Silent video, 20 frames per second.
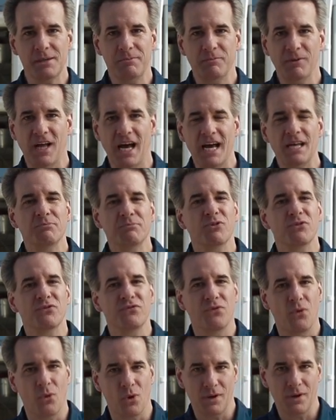applied
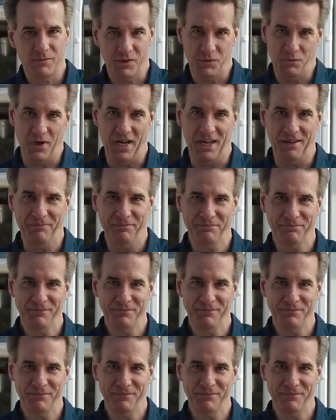performs well.